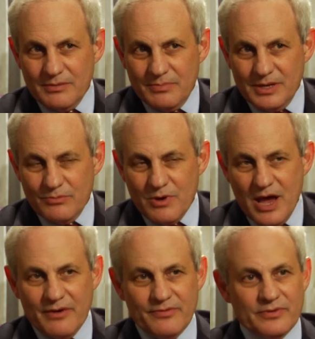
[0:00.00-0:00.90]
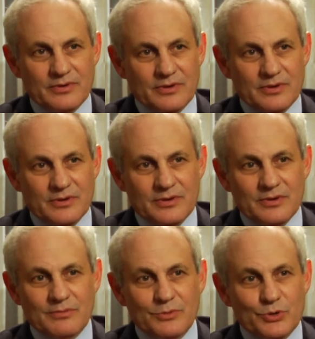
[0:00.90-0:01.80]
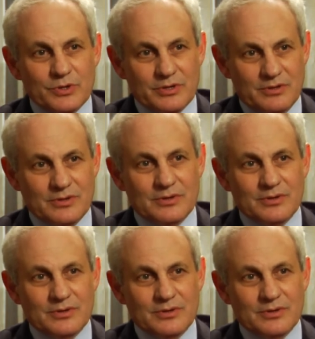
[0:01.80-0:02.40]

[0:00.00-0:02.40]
BRAF mutant